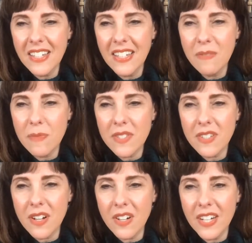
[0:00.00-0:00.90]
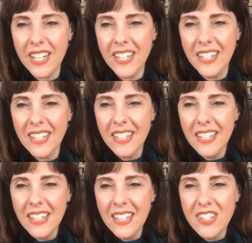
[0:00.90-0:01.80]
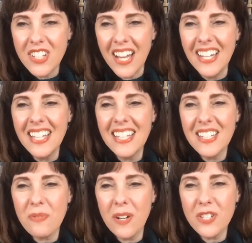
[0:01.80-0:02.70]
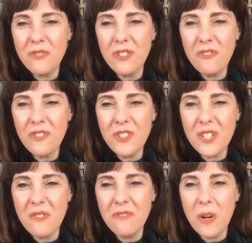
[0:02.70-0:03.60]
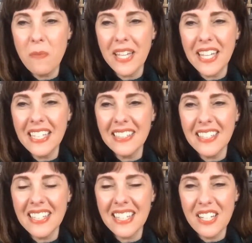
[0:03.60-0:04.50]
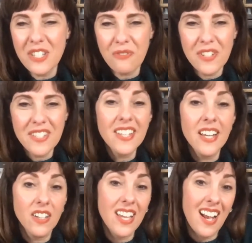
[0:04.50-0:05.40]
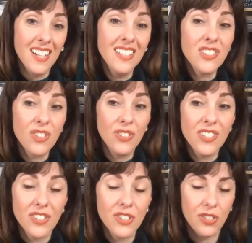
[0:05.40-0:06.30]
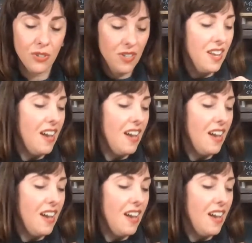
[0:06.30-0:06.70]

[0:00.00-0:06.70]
I'm sorry. Jenny is watching for the first time from England, and it's freezing here. Yeah, it's cold here too.